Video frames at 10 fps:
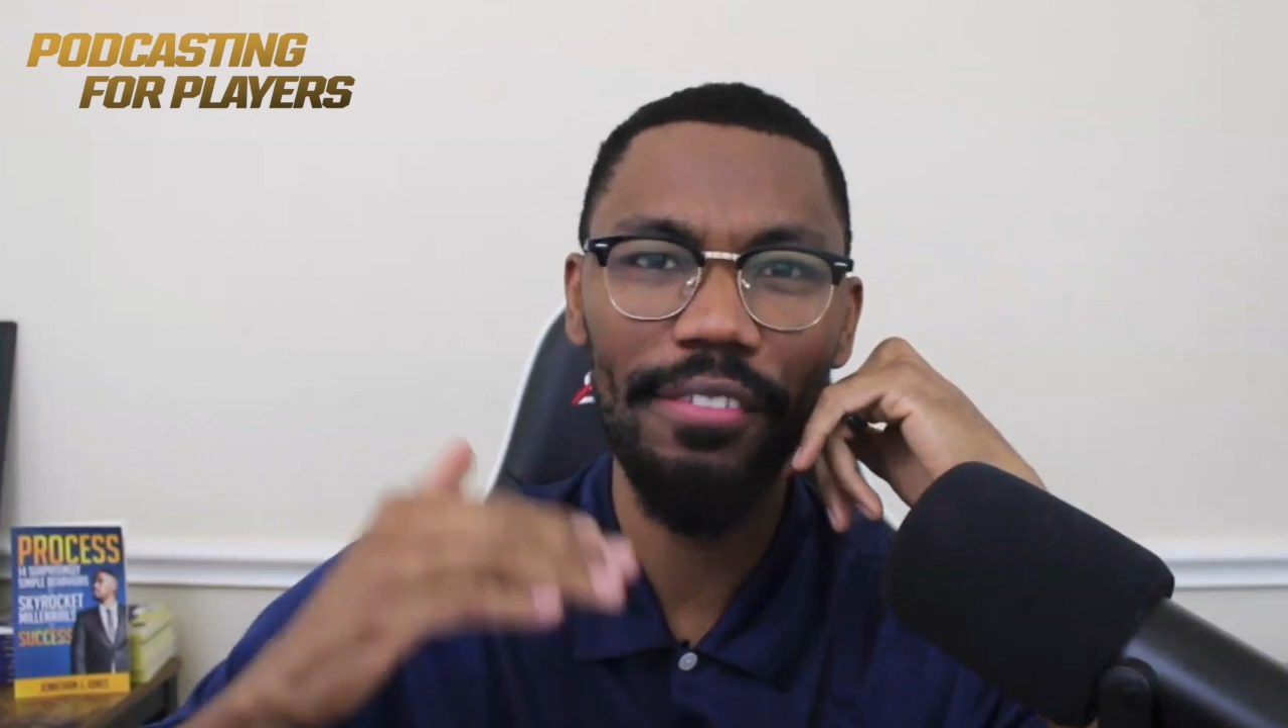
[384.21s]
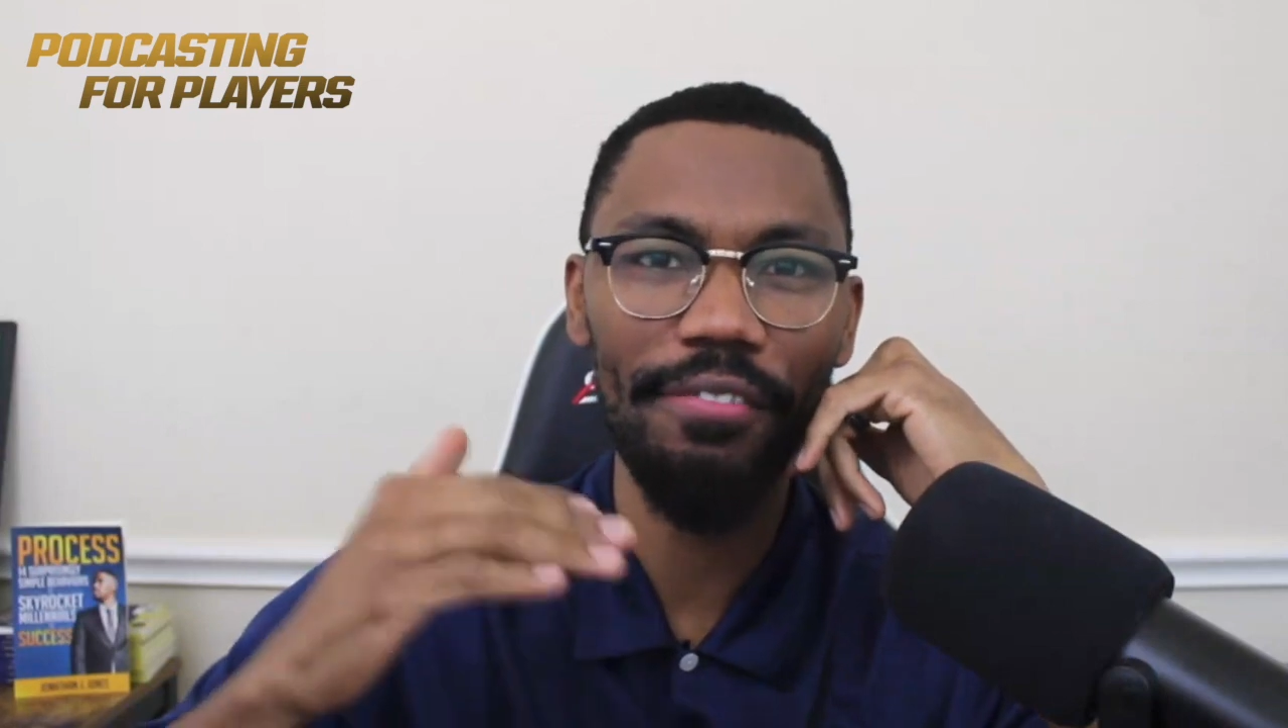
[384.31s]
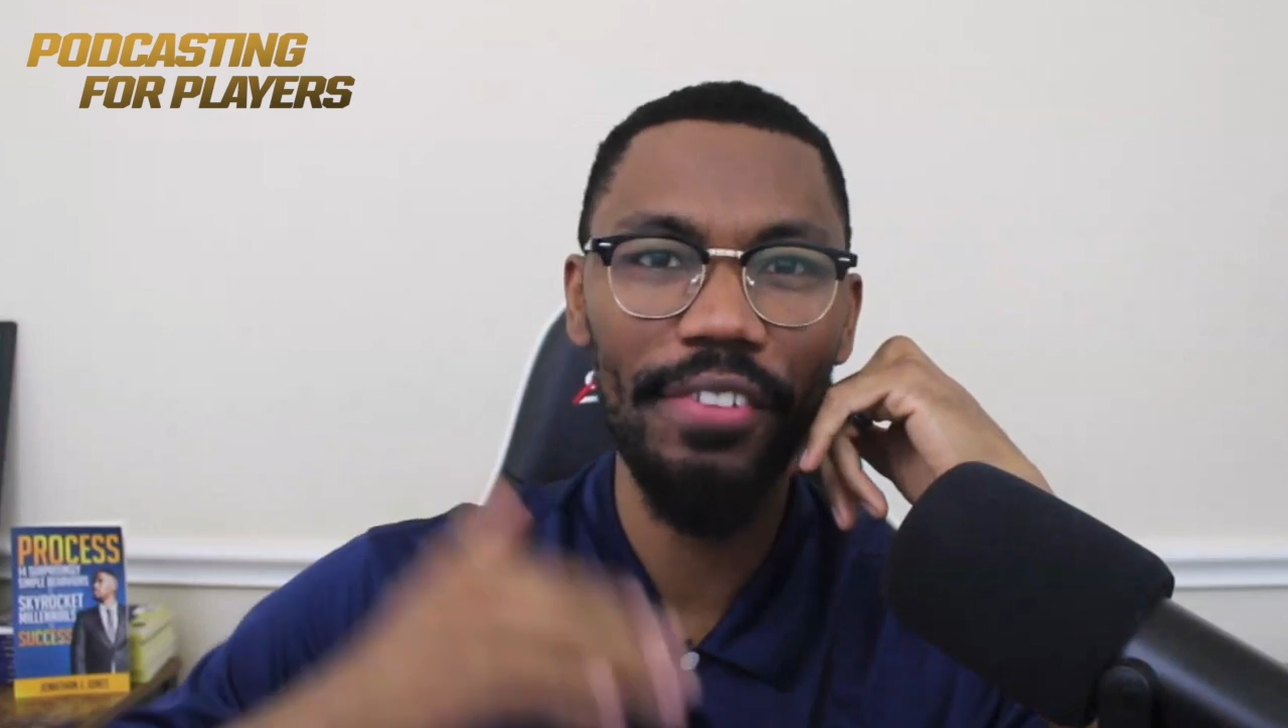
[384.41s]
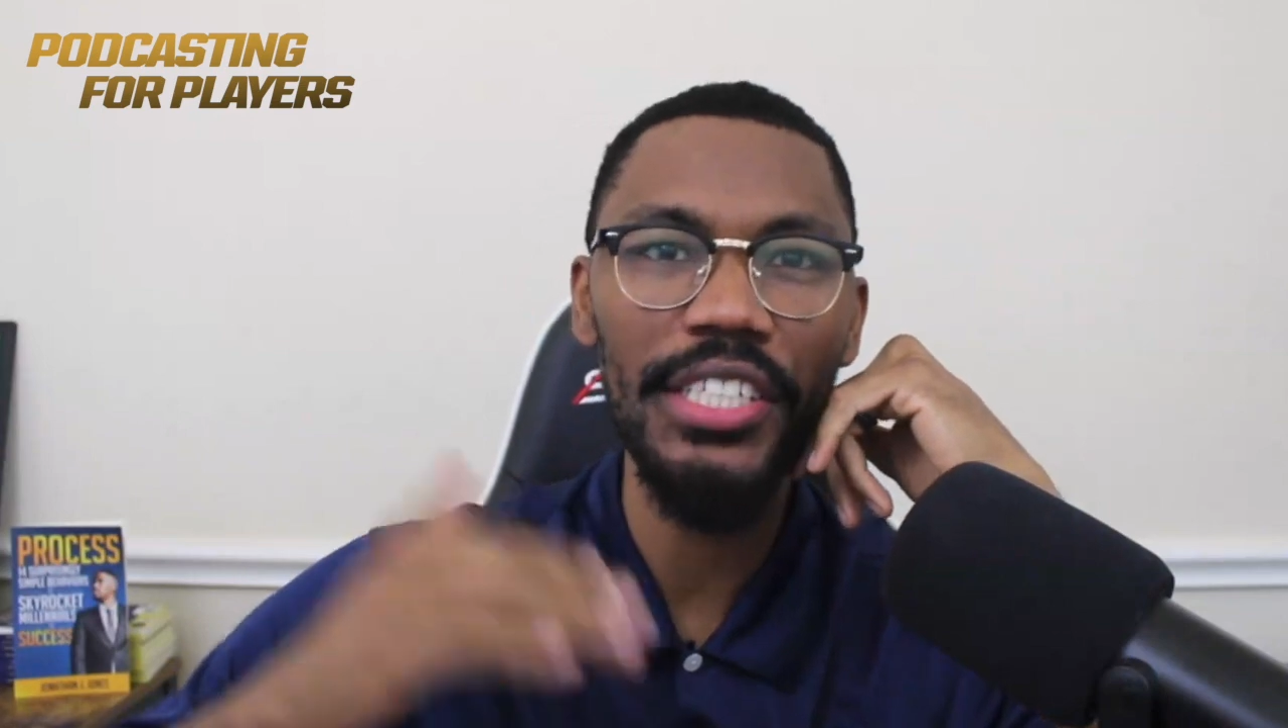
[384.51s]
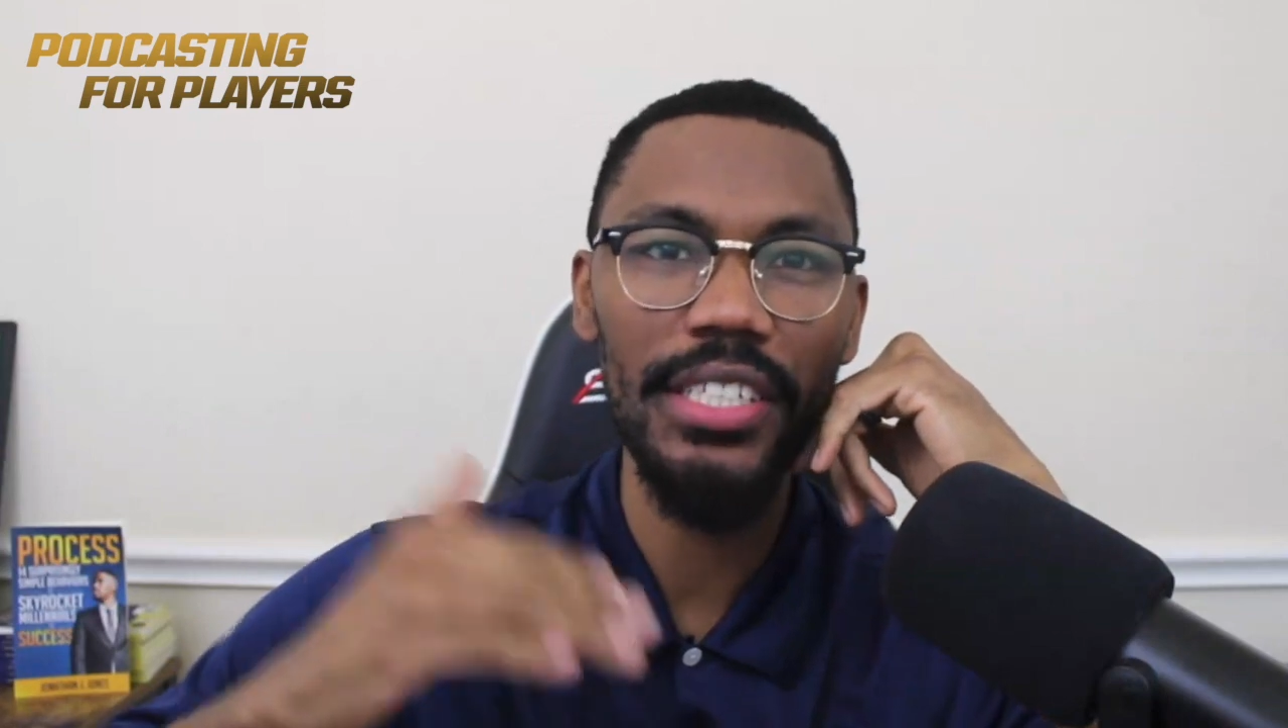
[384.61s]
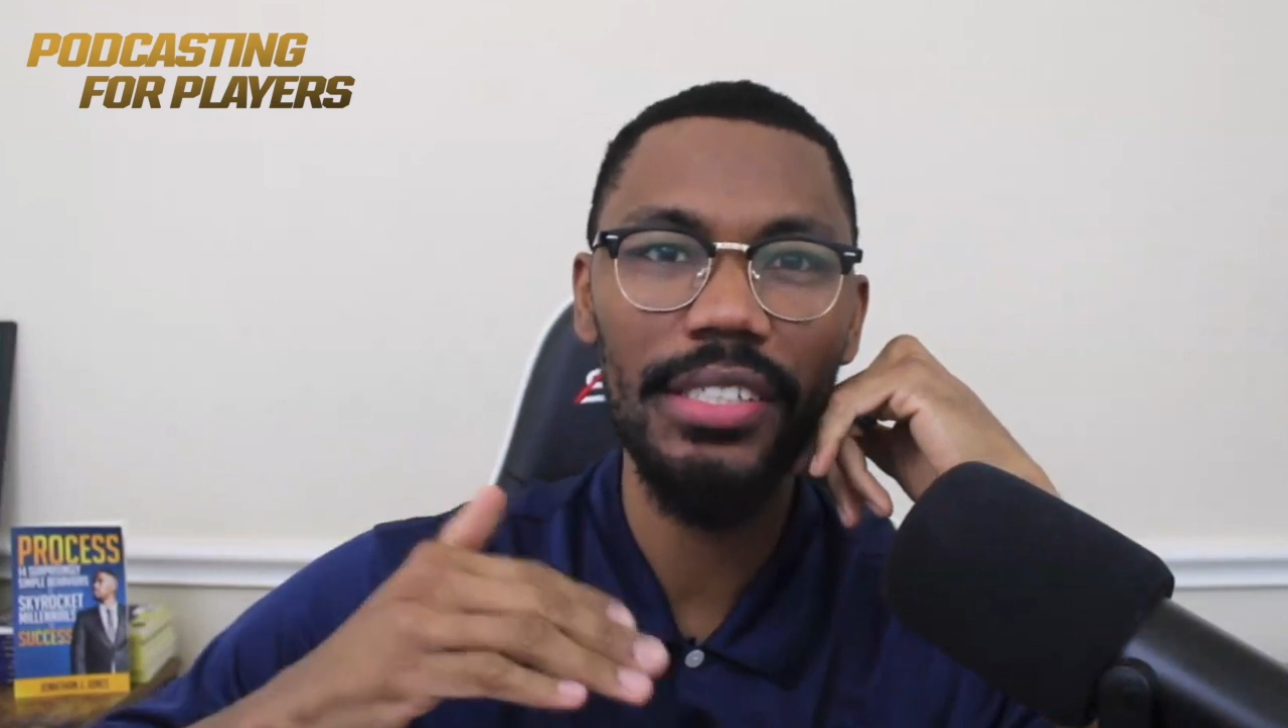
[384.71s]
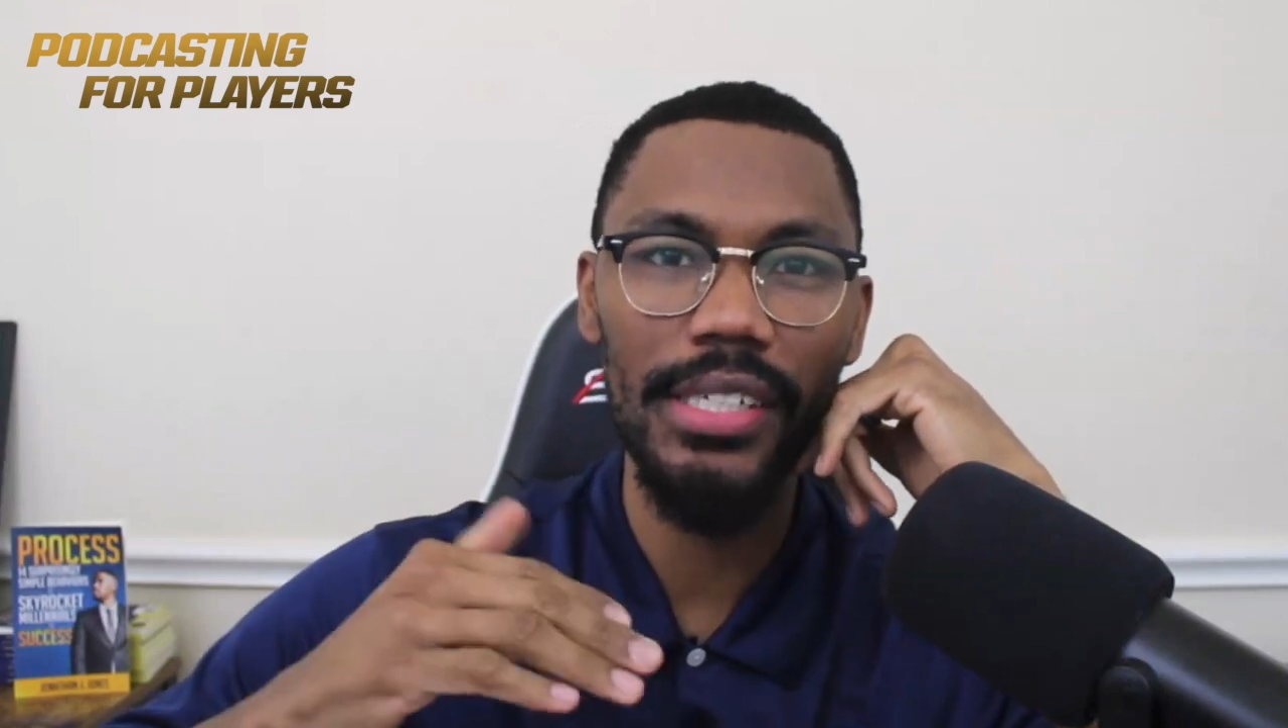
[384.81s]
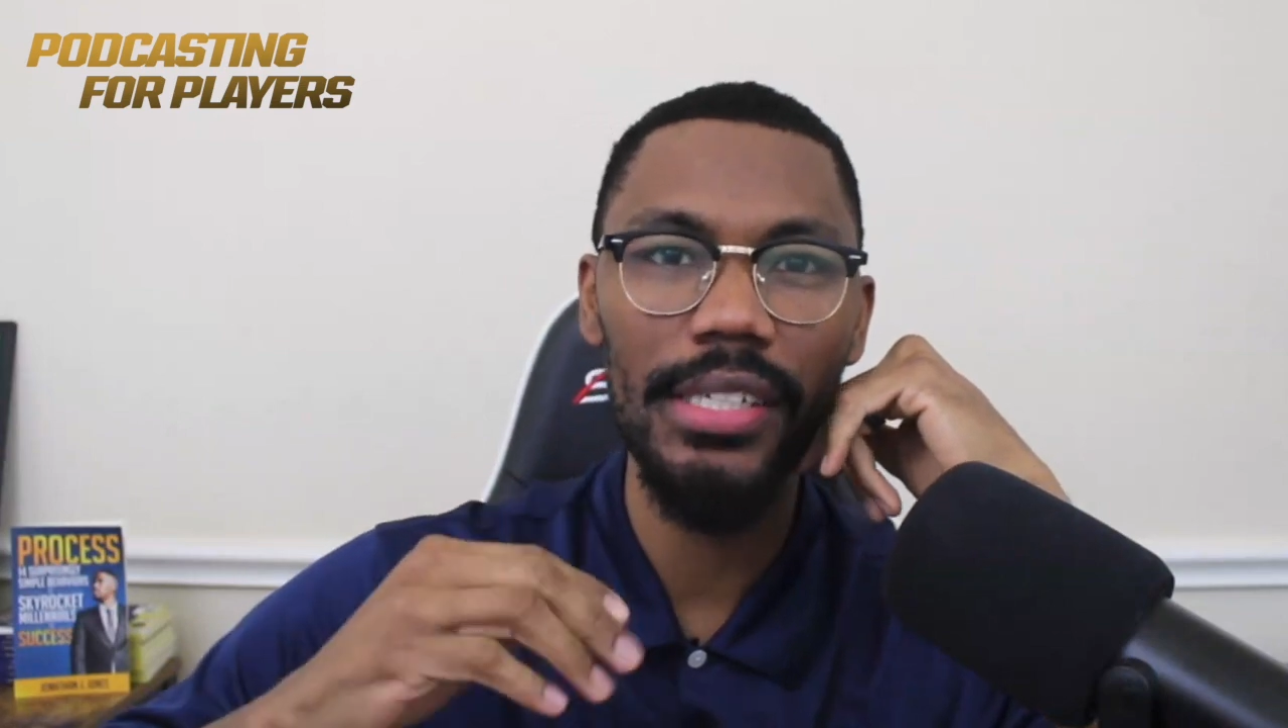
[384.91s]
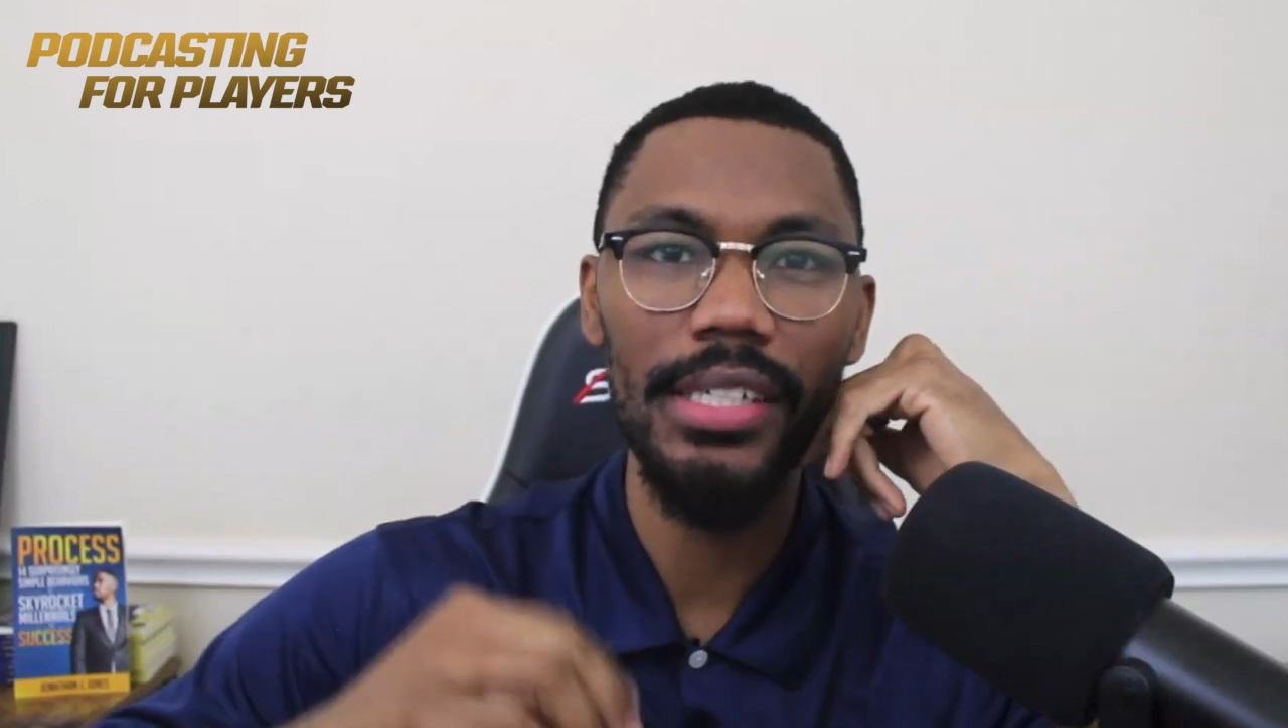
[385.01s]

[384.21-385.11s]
efficiency